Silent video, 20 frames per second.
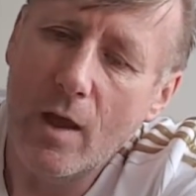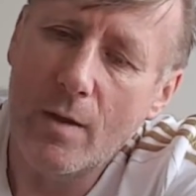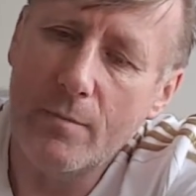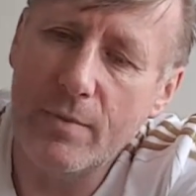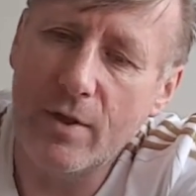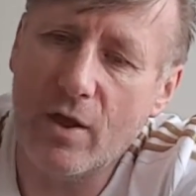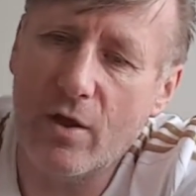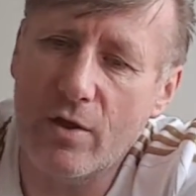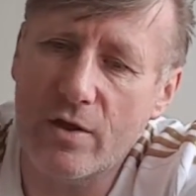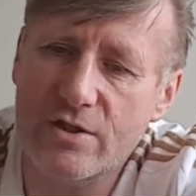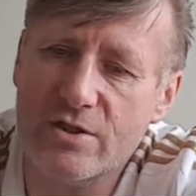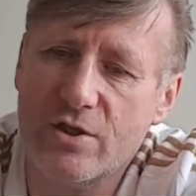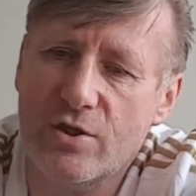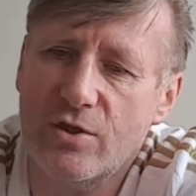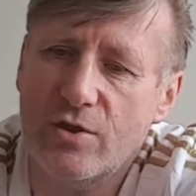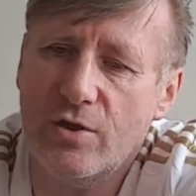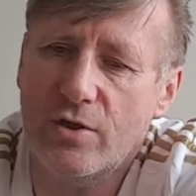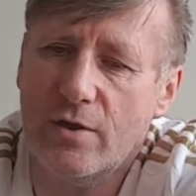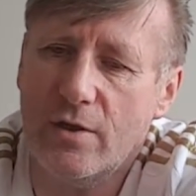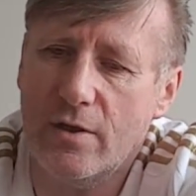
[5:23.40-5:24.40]
because
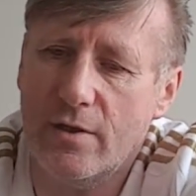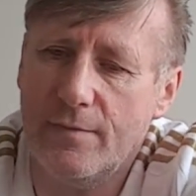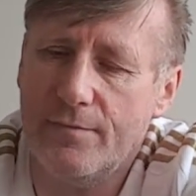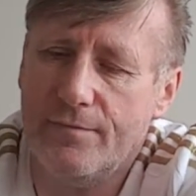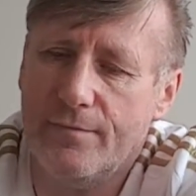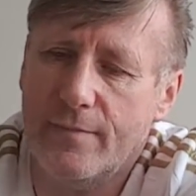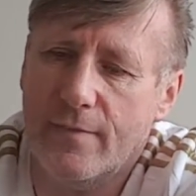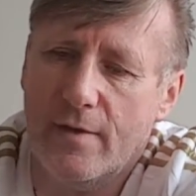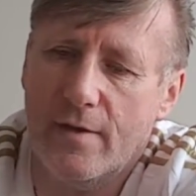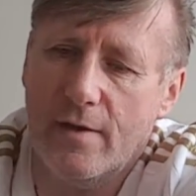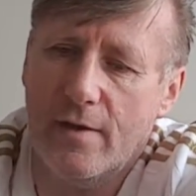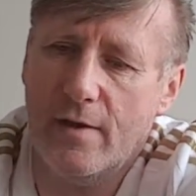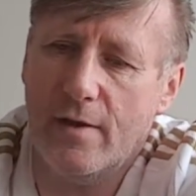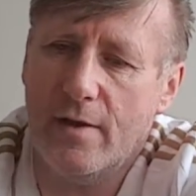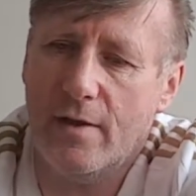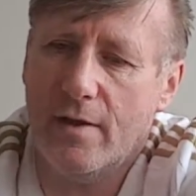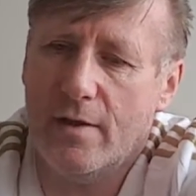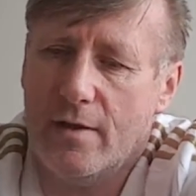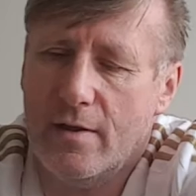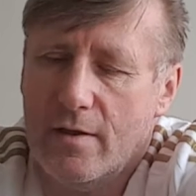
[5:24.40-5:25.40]
the
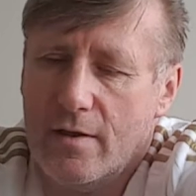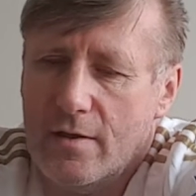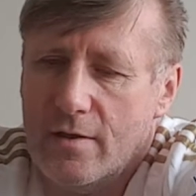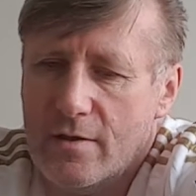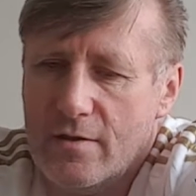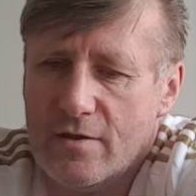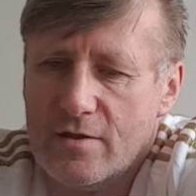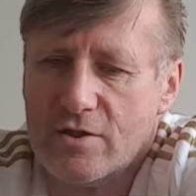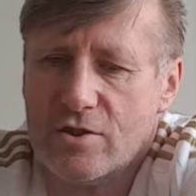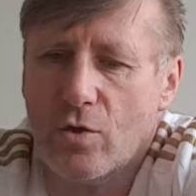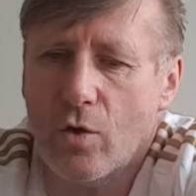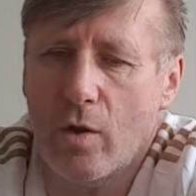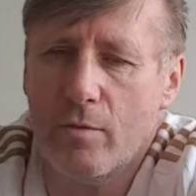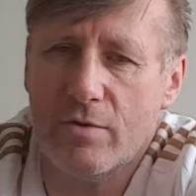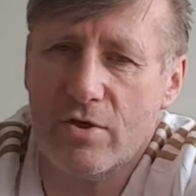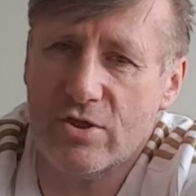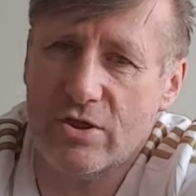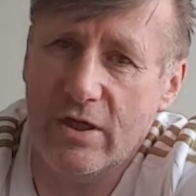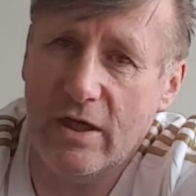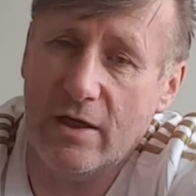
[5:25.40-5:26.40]
sewing
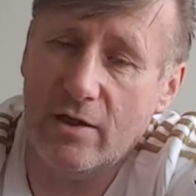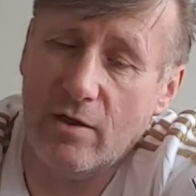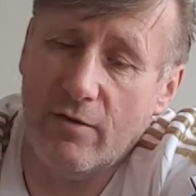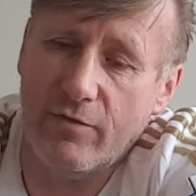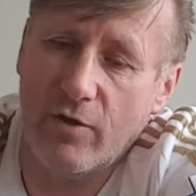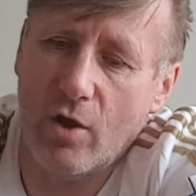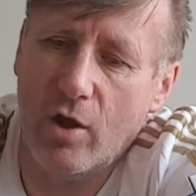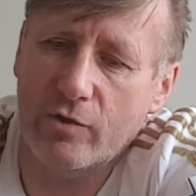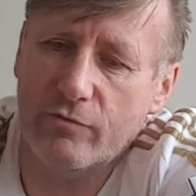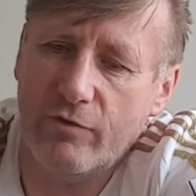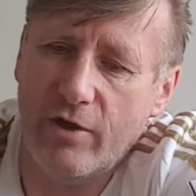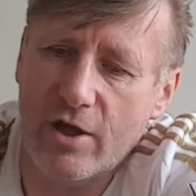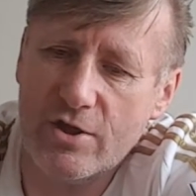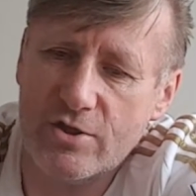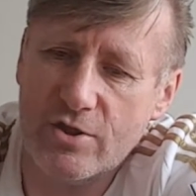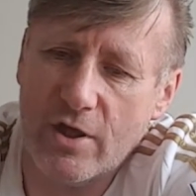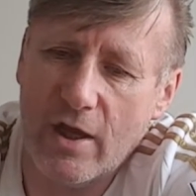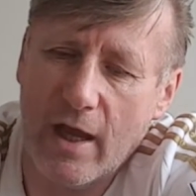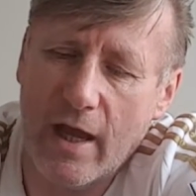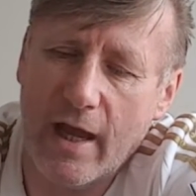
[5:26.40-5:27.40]
machine or the
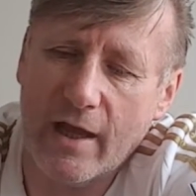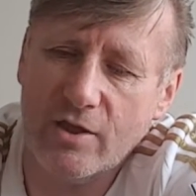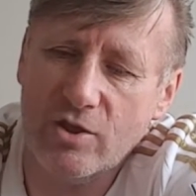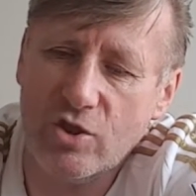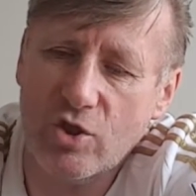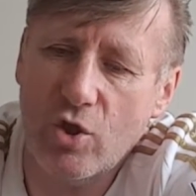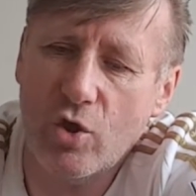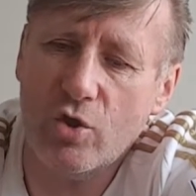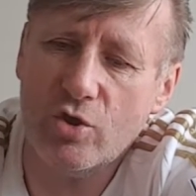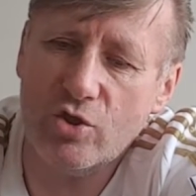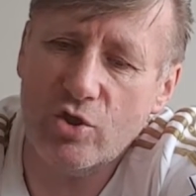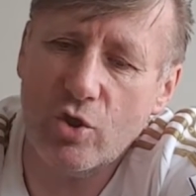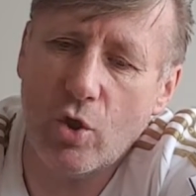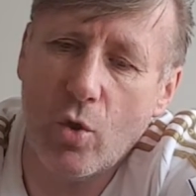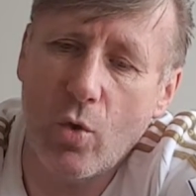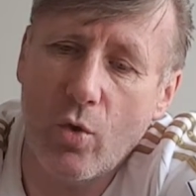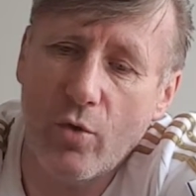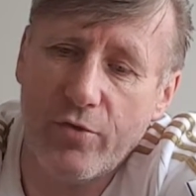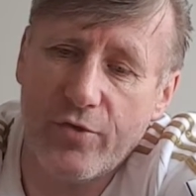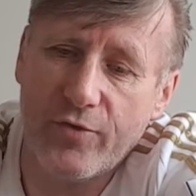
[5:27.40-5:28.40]
alteration hand couldn't
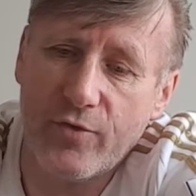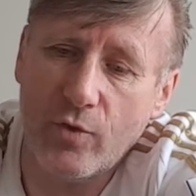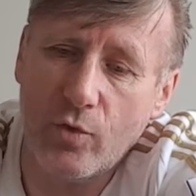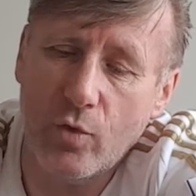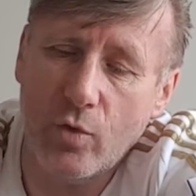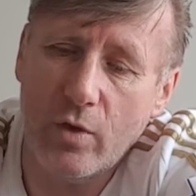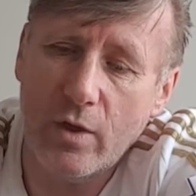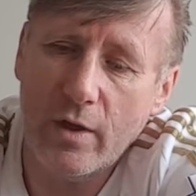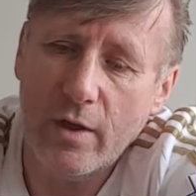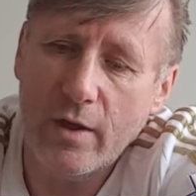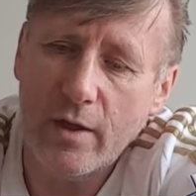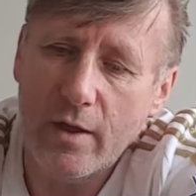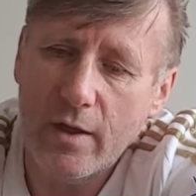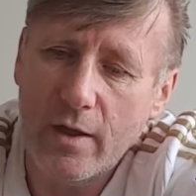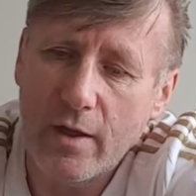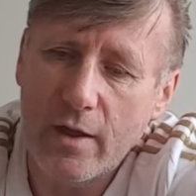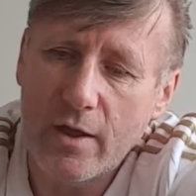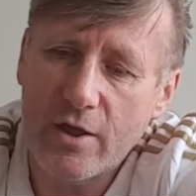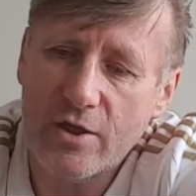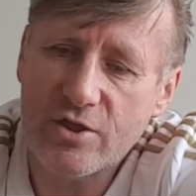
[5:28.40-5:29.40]
go through
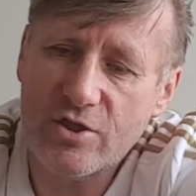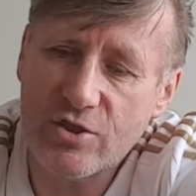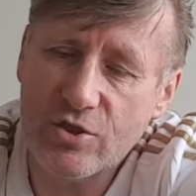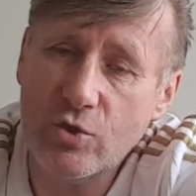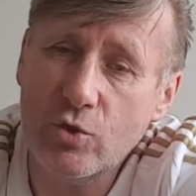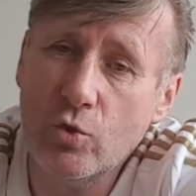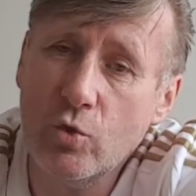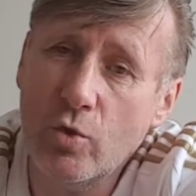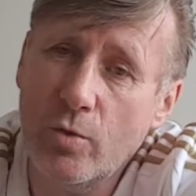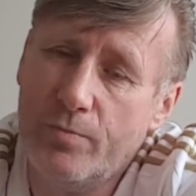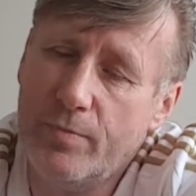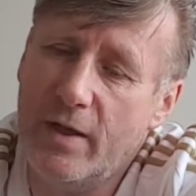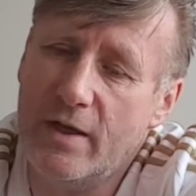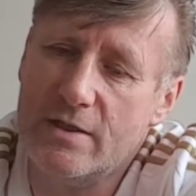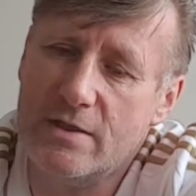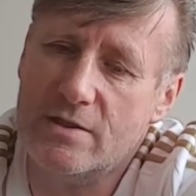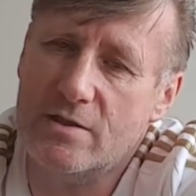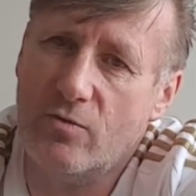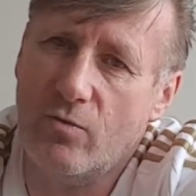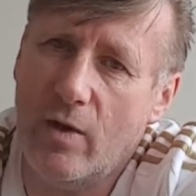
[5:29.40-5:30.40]
2
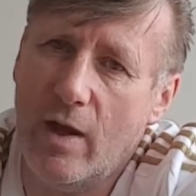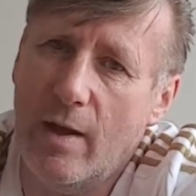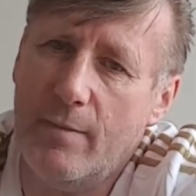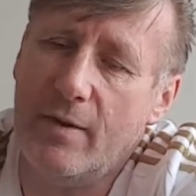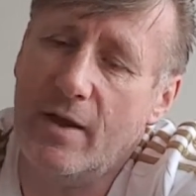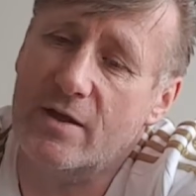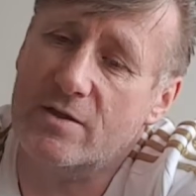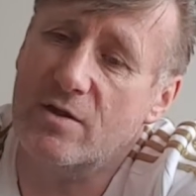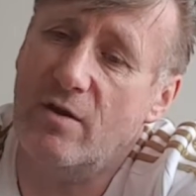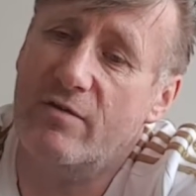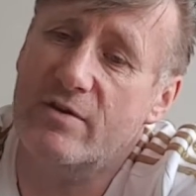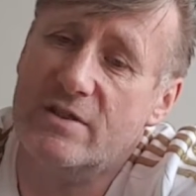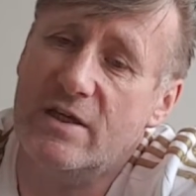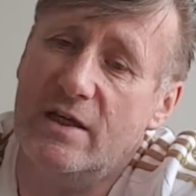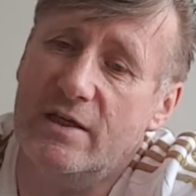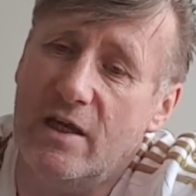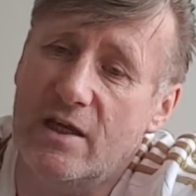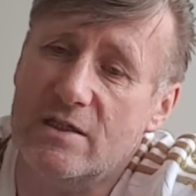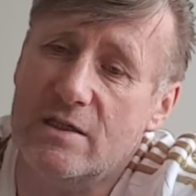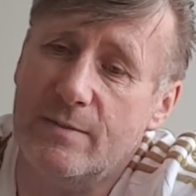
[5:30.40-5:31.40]
pieces of webbing, because obviously
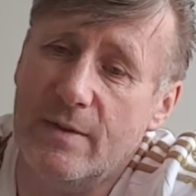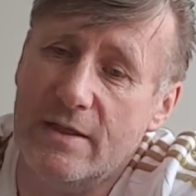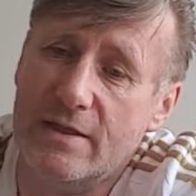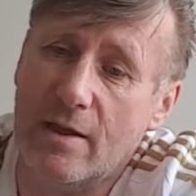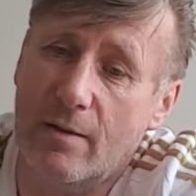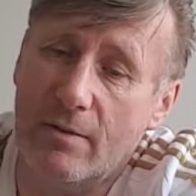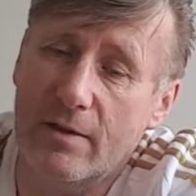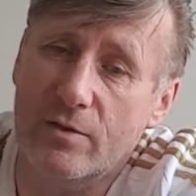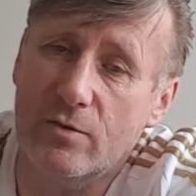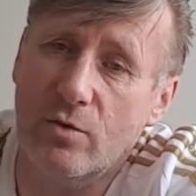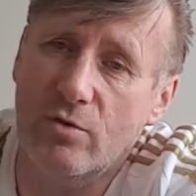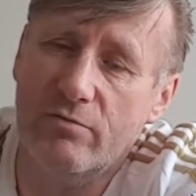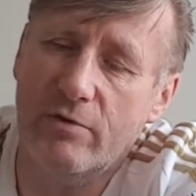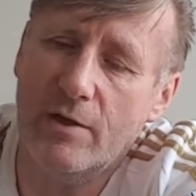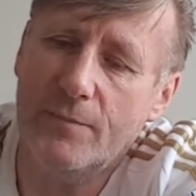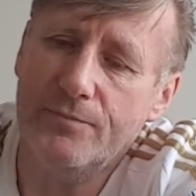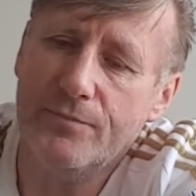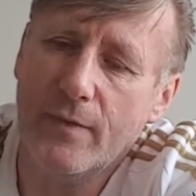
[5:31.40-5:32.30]
it needs to be doubled over.